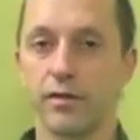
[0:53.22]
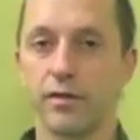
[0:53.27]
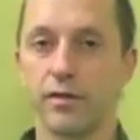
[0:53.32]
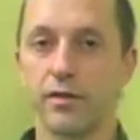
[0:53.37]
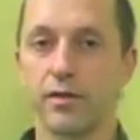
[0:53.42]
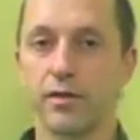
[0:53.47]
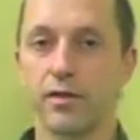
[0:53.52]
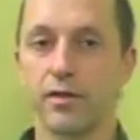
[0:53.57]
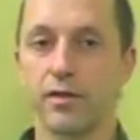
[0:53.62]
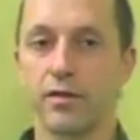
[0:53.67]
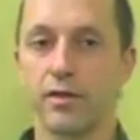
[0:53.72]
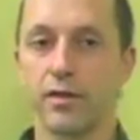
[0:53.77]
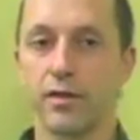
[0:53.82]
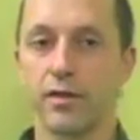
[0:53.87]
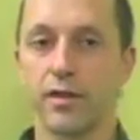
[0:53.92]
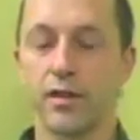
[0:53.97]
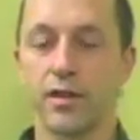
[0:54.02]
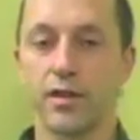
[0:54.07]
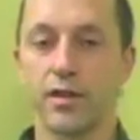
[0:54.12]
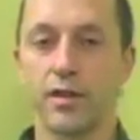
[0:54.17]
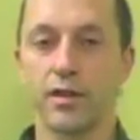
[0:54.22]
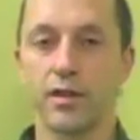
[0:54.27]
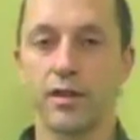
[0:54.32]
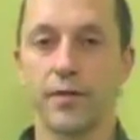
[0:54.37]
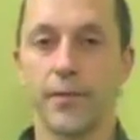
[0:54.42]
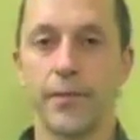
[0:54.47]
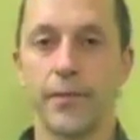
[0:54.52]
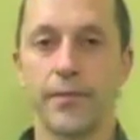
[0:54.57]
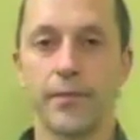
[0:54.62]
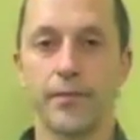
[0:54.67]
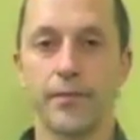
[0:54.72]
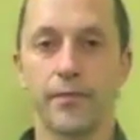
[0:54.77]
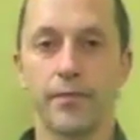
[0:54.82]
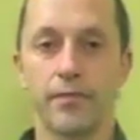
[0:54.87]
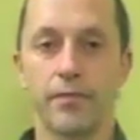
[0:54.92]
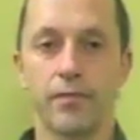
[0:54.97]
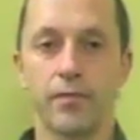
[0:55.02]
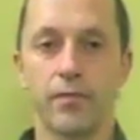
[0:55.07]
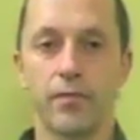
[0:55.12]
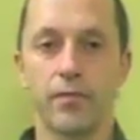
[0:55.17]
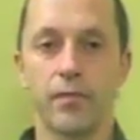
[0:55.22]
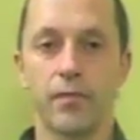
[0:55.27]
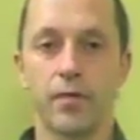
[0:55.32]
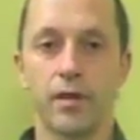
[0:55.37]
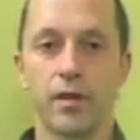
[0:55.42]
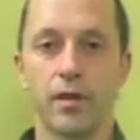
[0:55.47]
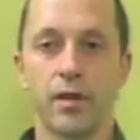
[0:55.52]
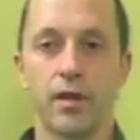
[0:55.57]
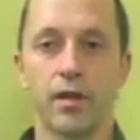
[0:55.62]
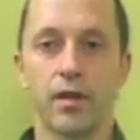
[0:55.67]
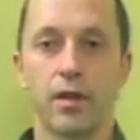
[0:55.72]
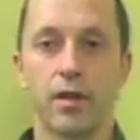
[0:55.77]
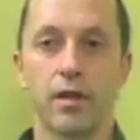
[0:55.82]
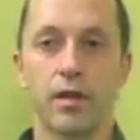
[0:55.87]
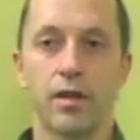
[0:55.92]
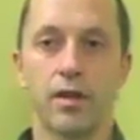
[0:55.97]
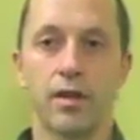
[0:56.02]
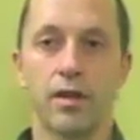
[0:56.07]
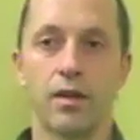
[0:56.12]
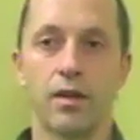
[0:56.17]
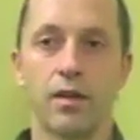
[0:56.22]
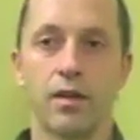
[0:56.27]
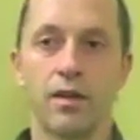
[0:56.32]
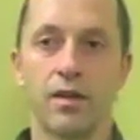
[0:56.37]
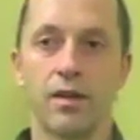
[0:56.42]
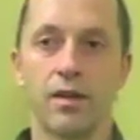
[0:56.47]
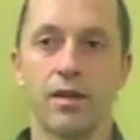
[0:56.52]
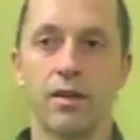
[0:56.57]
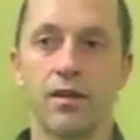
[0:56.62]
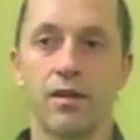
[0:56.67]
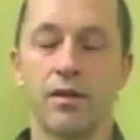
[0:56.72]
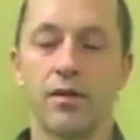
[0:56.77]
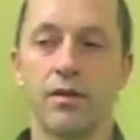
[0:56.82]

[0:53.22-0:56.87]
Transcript: [no speech]